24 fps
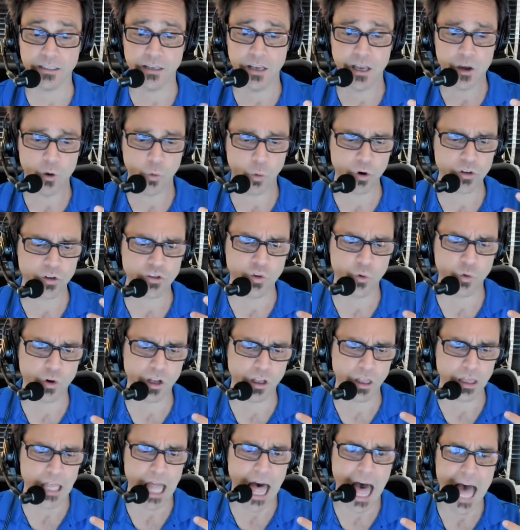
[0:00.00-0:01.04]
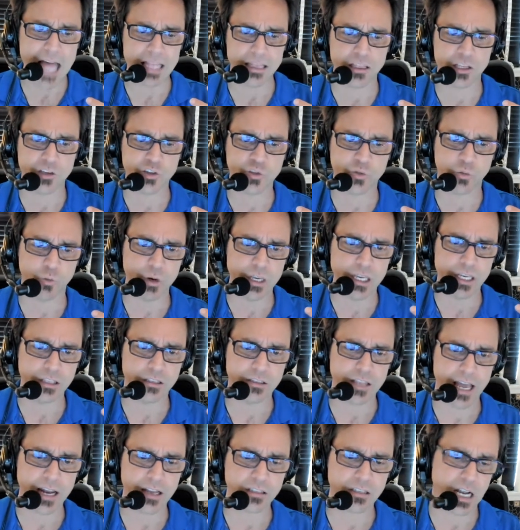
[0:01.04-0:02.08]
And we're doing a lot this week,
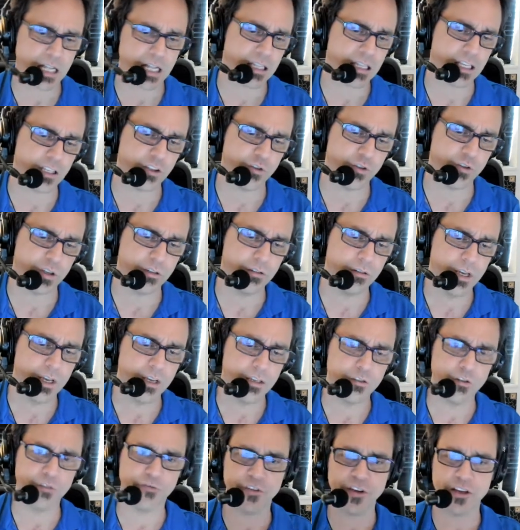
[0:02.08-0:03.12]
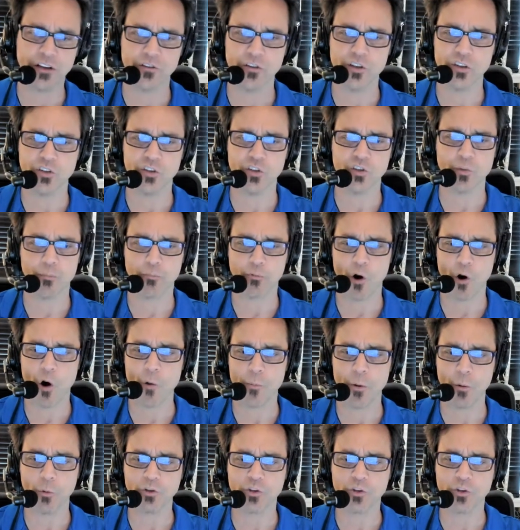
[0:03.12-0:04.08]
Dennis, and I think you can you figure this is appropriate.